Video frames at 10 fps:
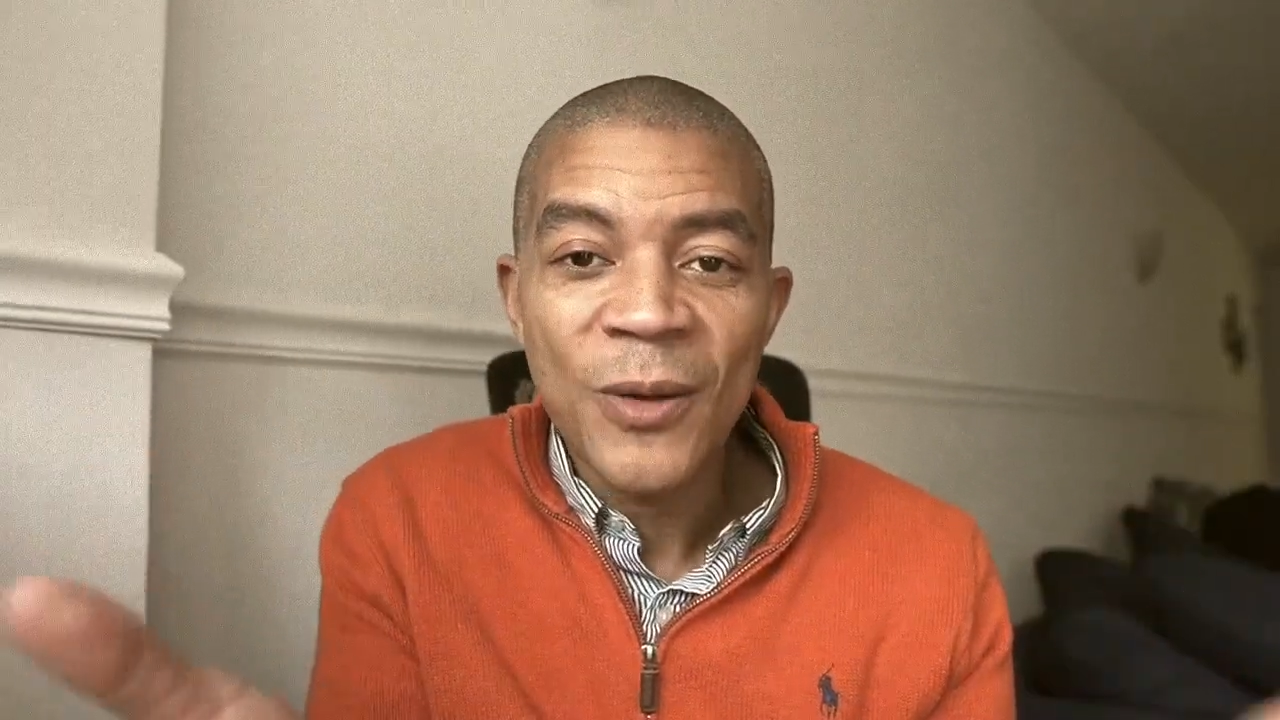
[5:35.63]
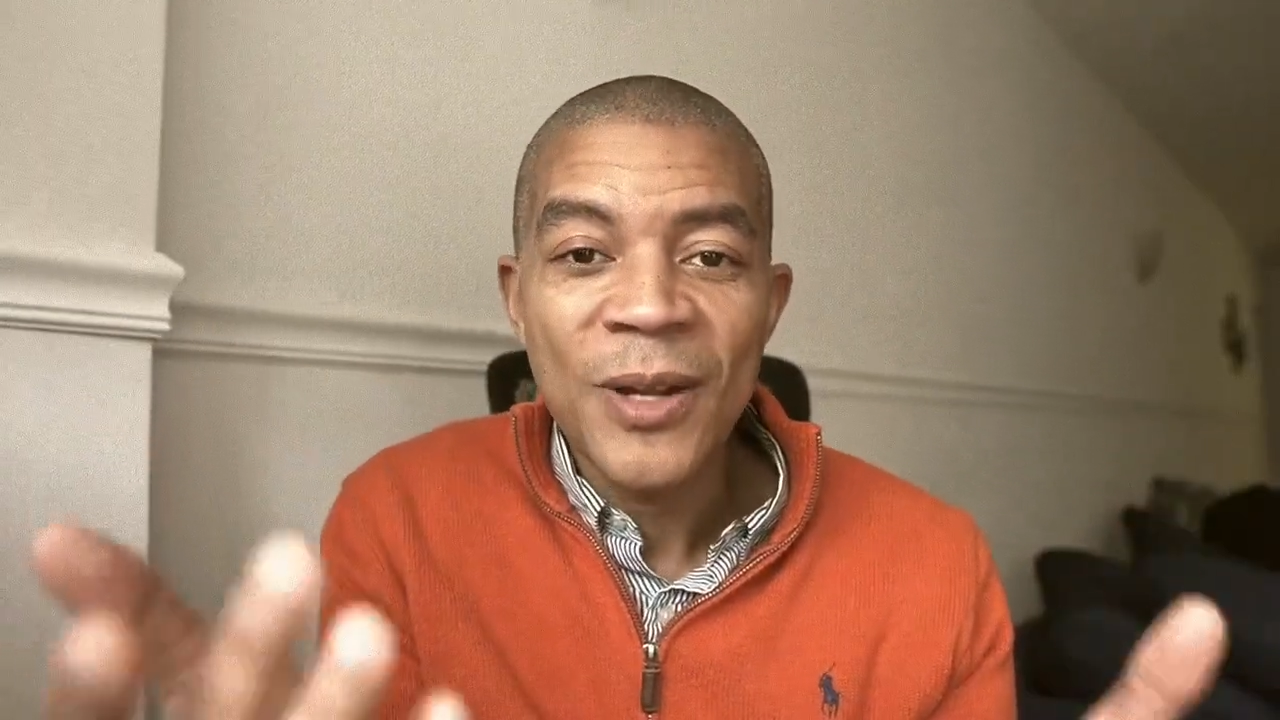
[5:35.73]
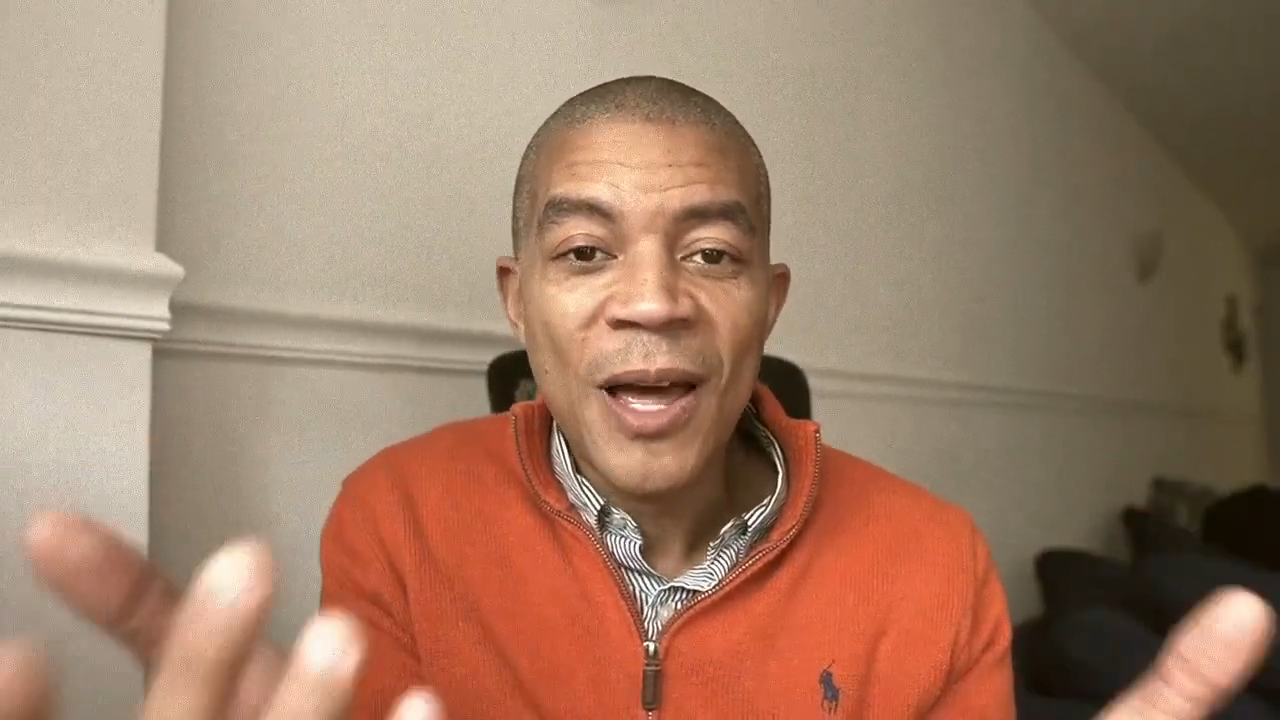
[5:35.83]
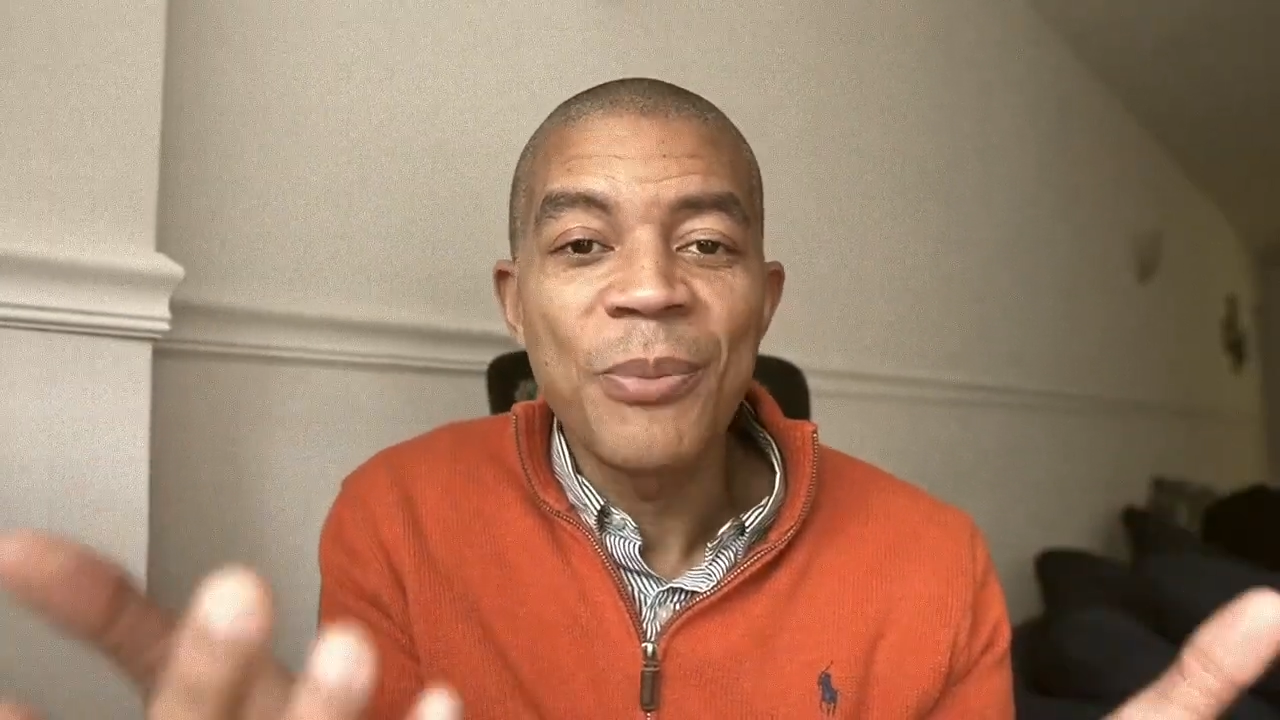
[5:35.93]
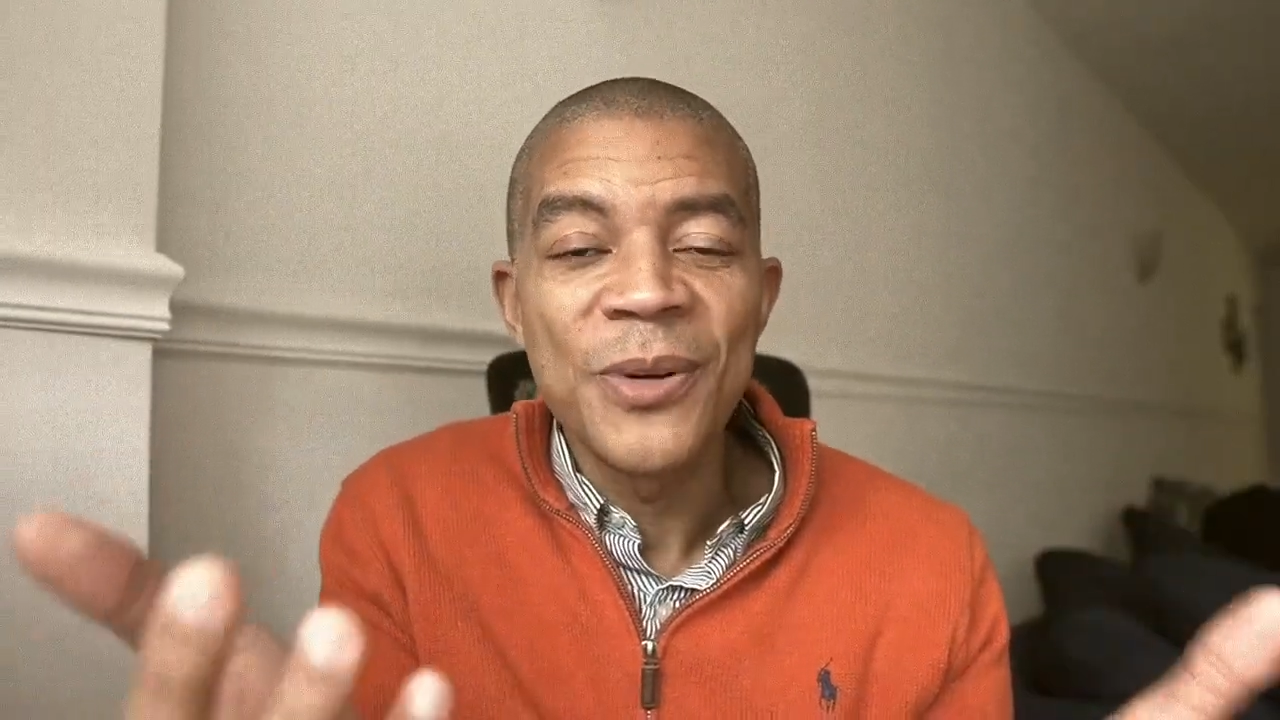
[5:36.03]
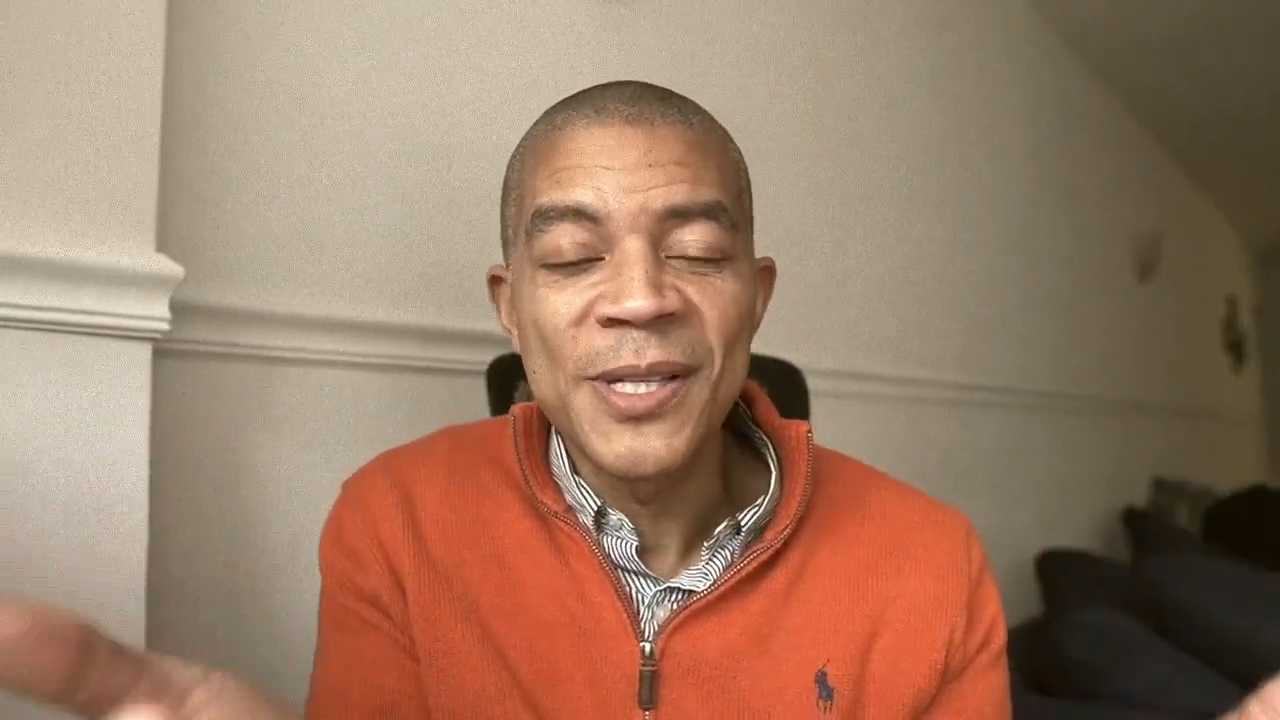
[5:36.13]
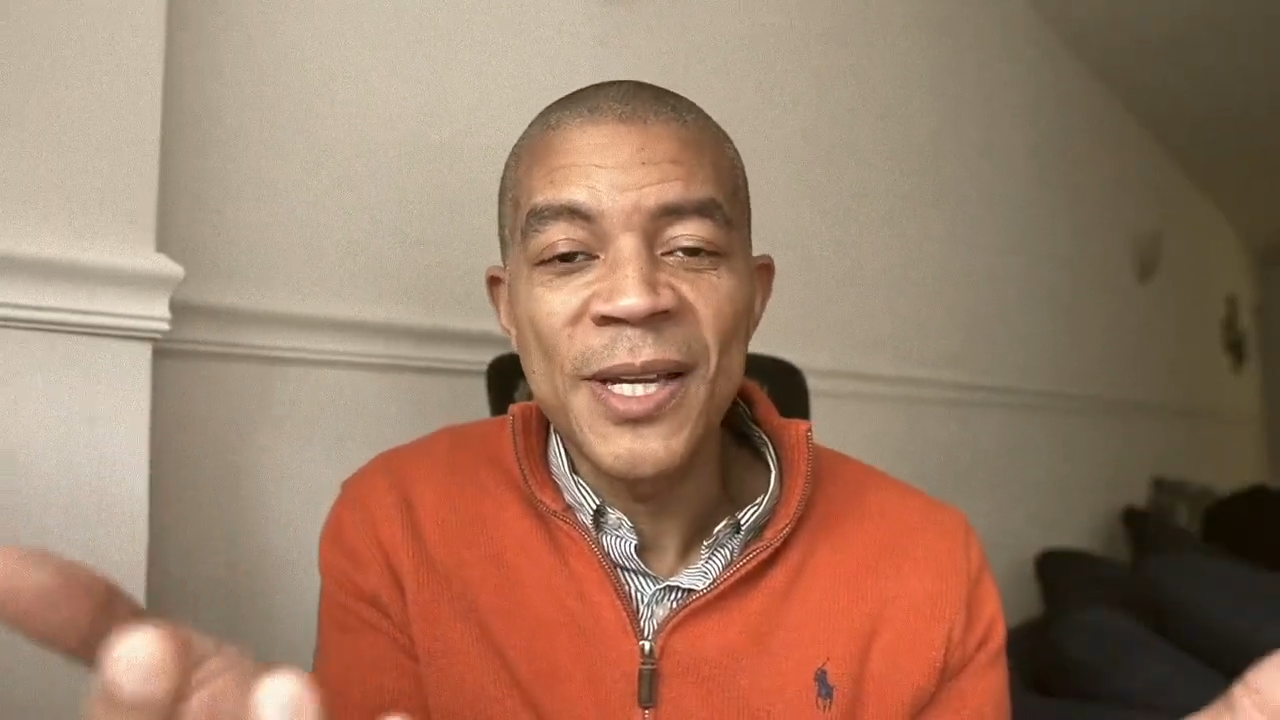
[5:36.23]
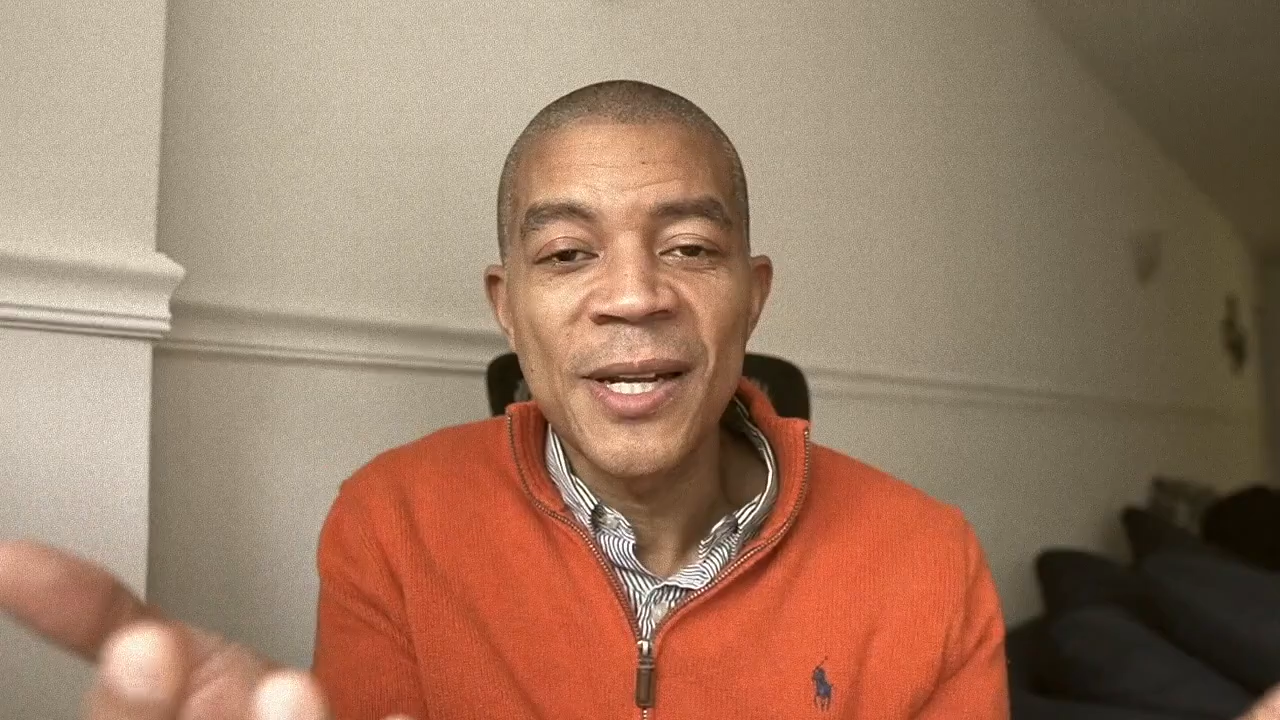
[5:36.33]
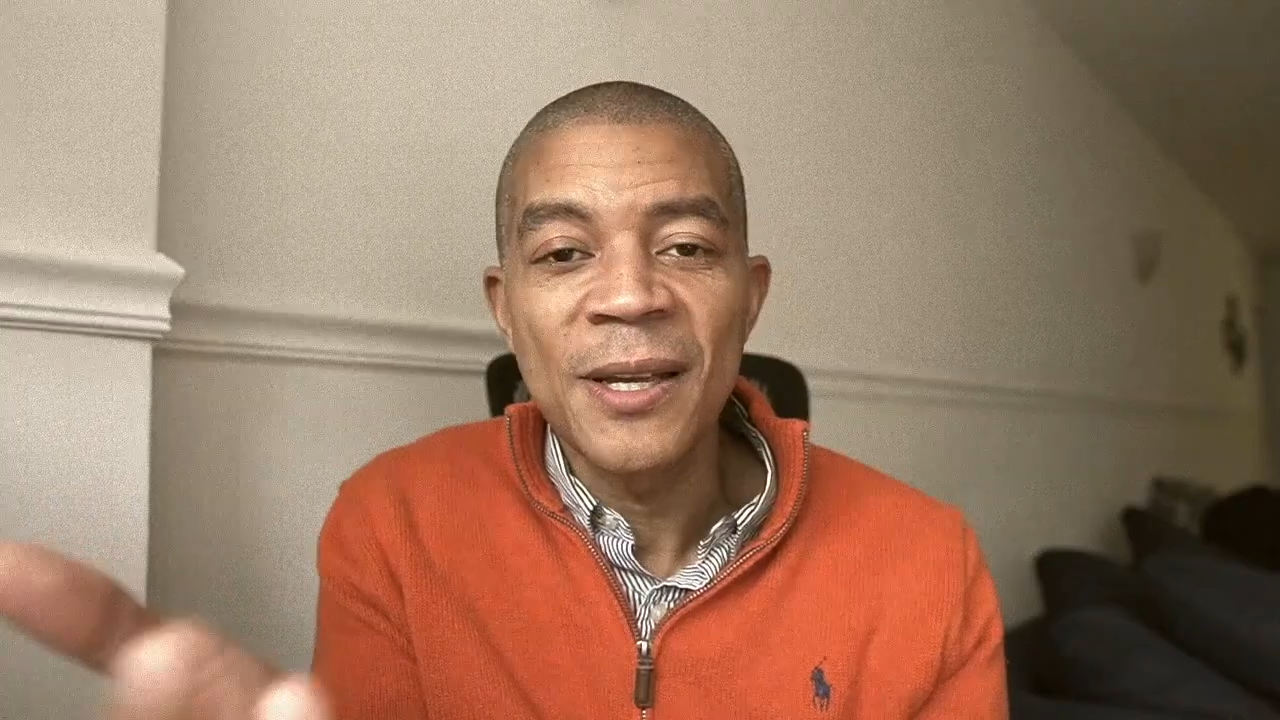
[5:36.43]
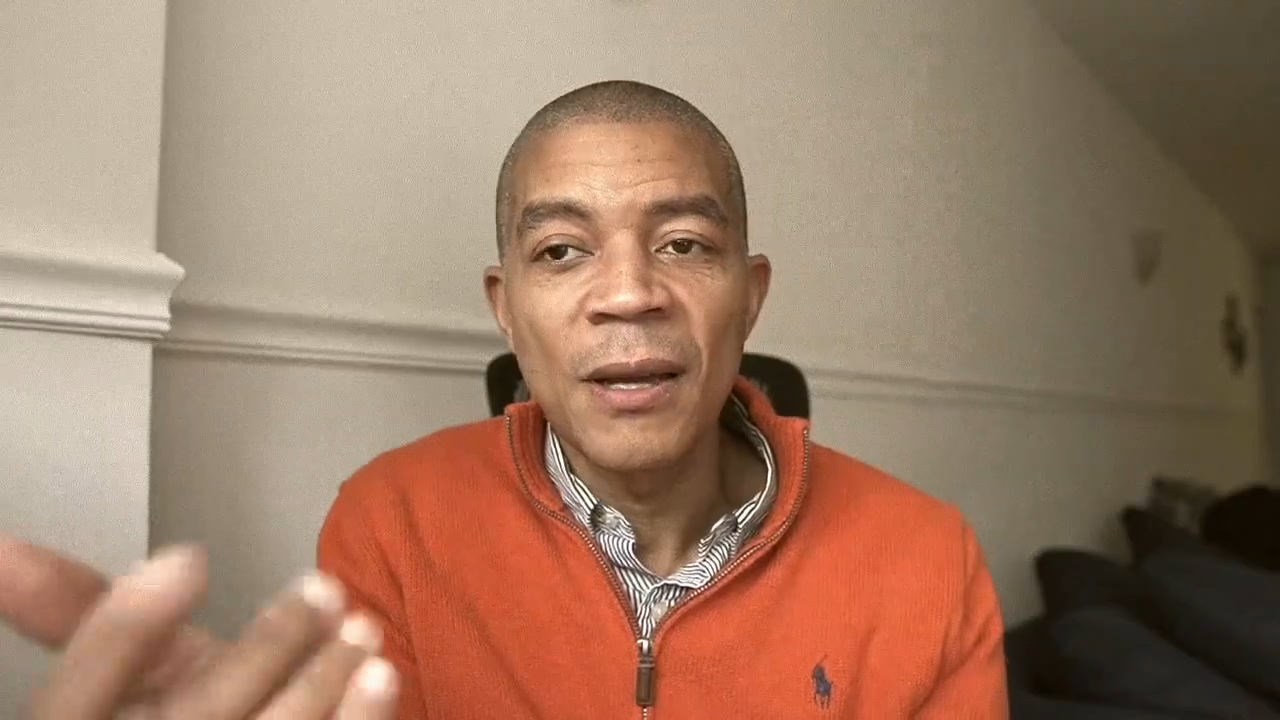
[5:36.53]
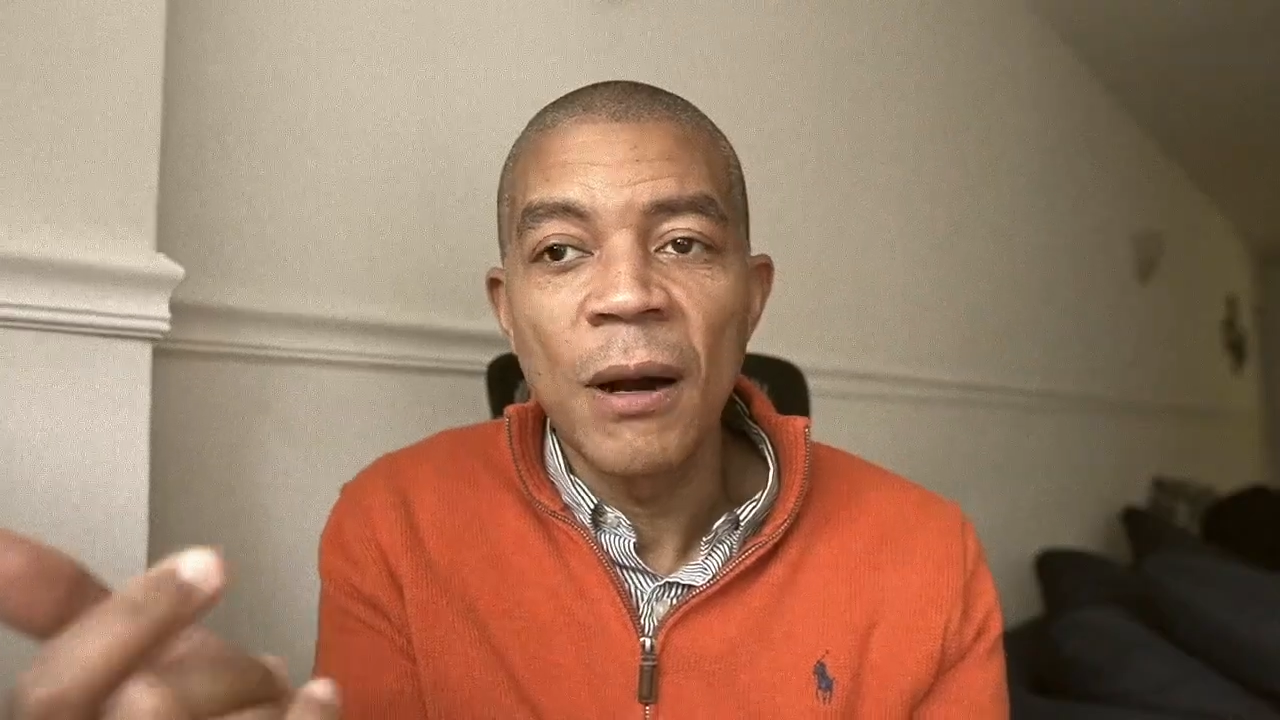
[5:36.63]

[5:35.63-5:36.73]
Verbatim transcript: not presenting.